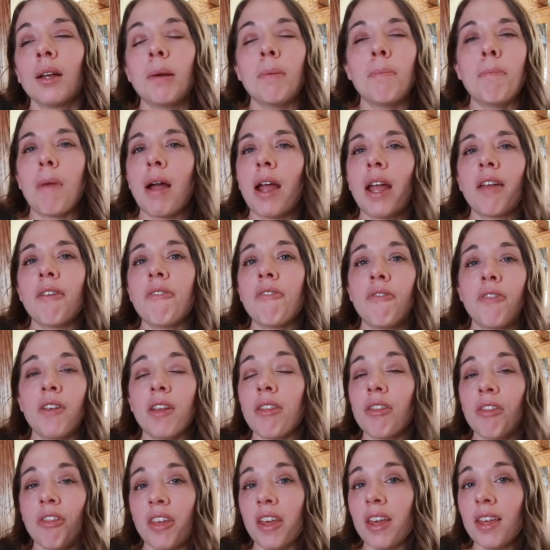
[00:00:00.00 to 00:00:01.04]
my
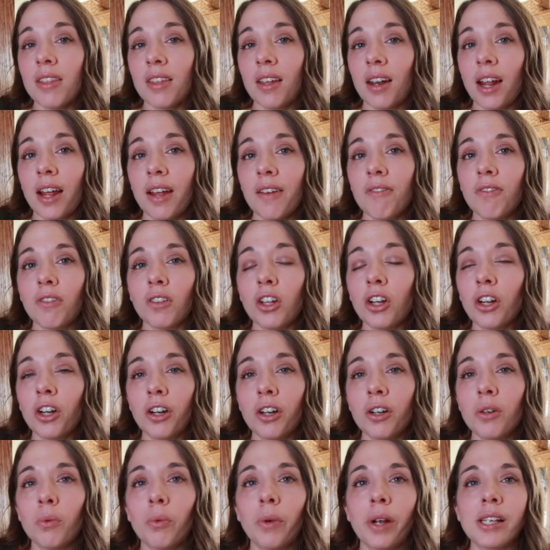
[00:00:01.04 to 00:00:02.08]
fifth thing that I've
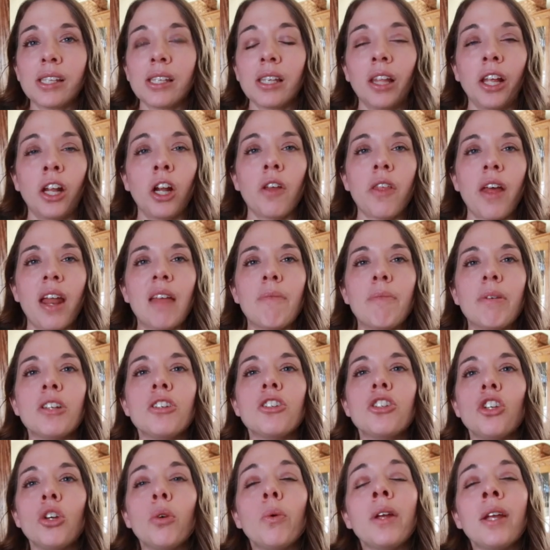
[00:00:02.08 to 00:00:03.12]
learned recently or that I've been
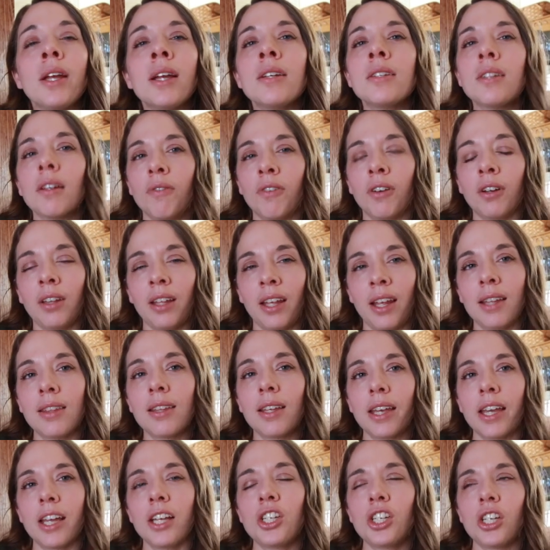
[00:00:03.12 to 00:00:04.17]
doing differently in
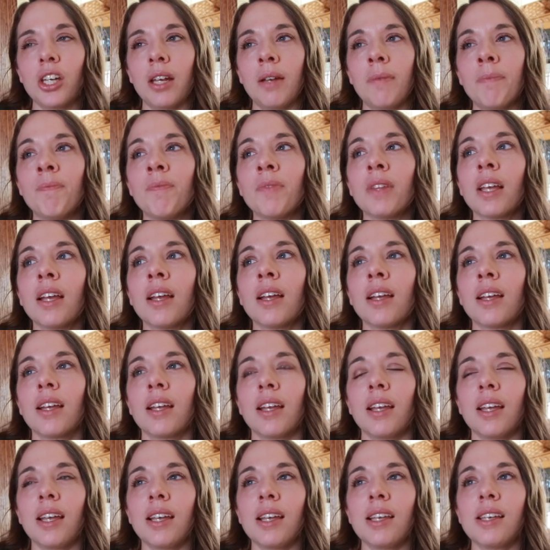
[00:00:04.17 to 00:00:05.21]
the kitchen
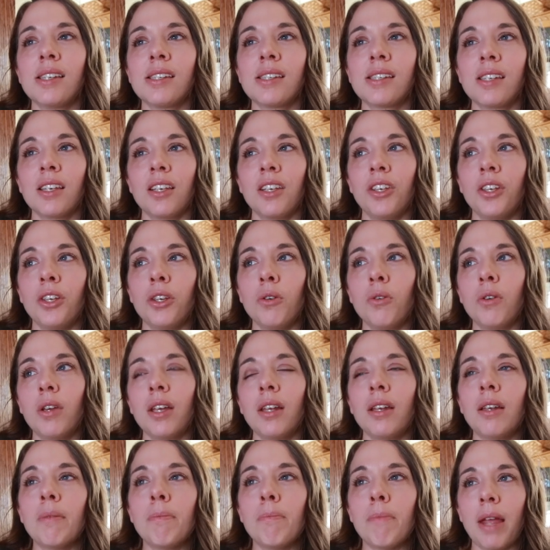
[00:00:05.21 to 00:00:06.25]
is you
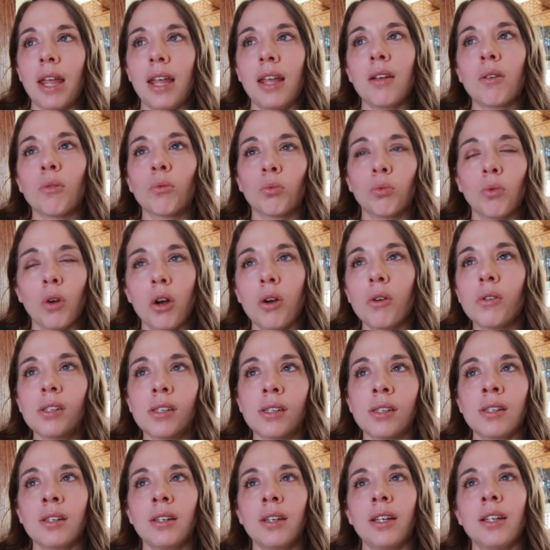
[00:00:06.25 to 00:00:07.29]
can make
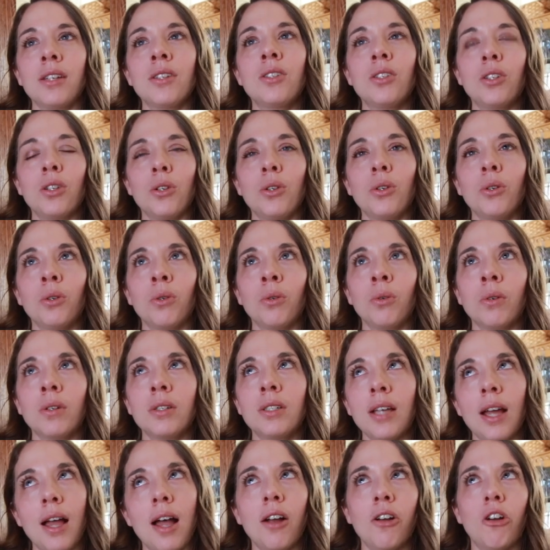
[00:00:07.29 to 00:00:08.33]
roast into
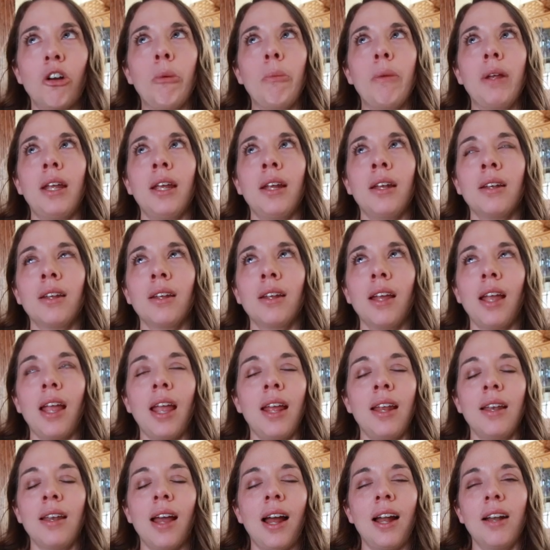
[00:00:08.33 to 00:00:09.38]
taco meat.
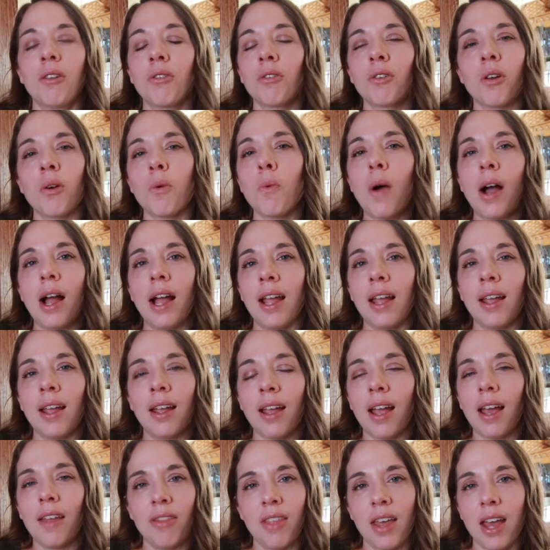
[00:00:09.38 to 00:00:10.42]
And I don't know why
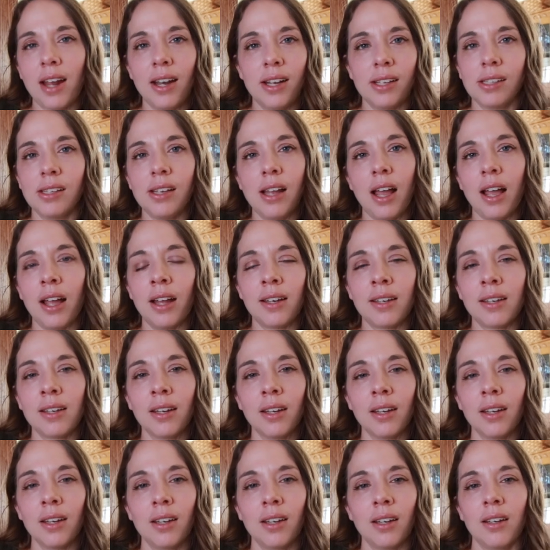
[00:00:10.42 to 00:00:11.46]
that is not,
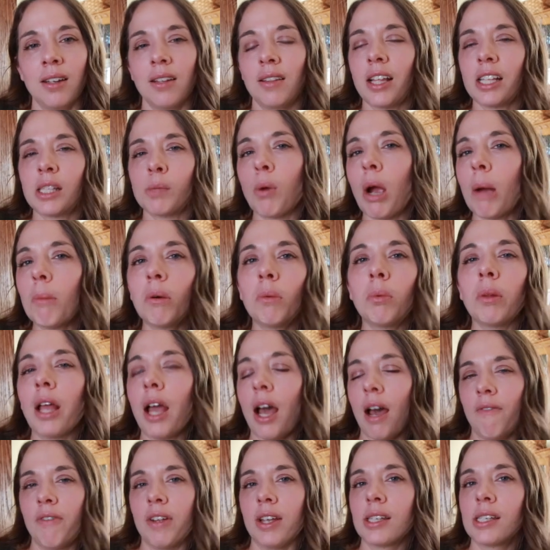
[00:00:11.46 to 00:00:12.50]
that's probably
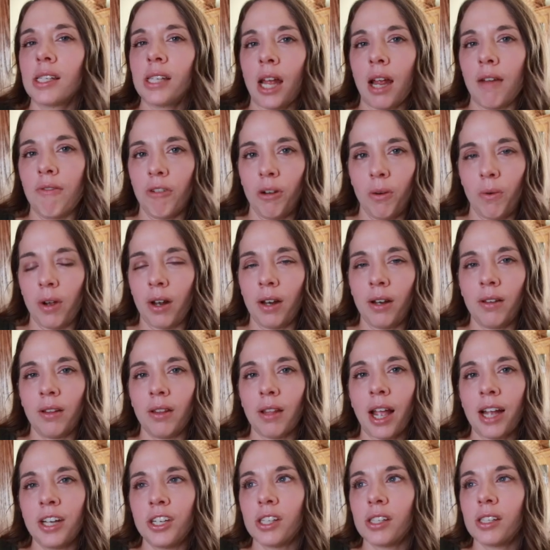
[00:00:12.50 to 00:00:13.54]
obvious to everyone.
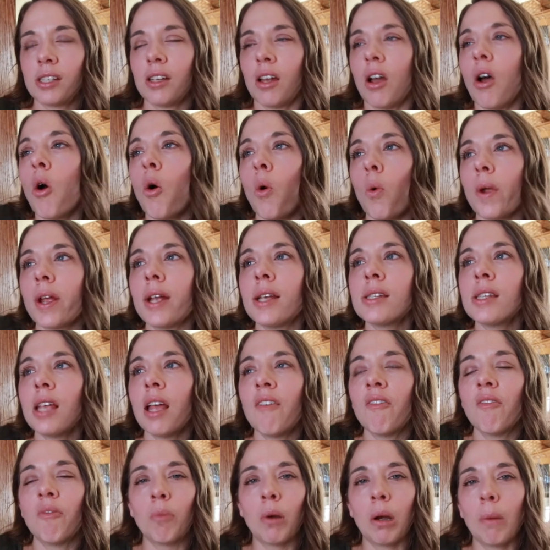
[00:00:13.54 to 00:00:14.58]
I just always
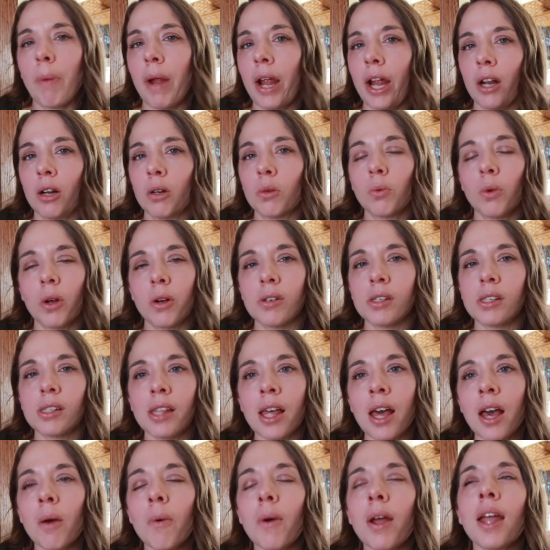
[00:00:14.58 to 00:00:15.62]
have prepared roast
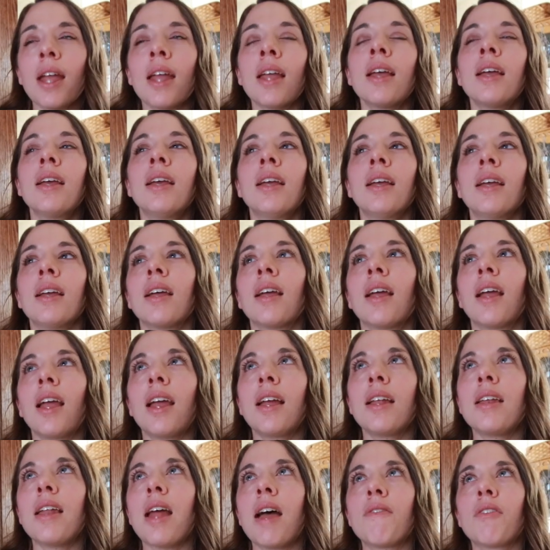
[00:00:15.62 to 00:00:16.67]
that way
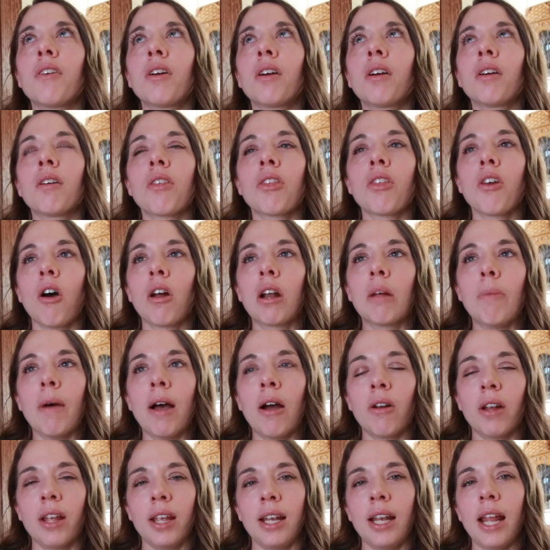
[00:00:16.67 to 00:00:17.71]
and never thought
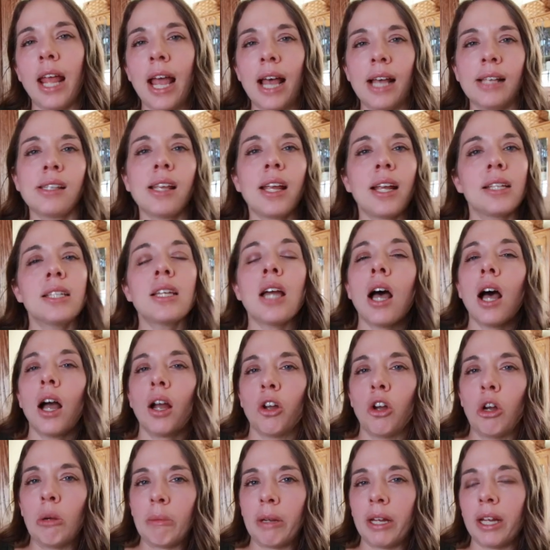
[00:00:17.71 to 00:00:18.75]
about it as a
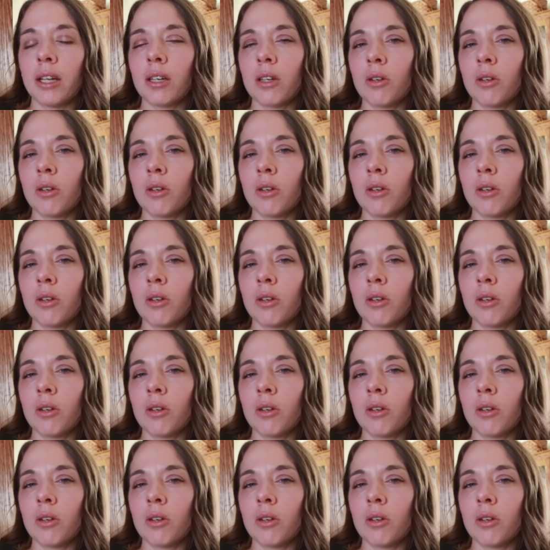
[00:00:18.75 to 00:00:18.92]
taco meat.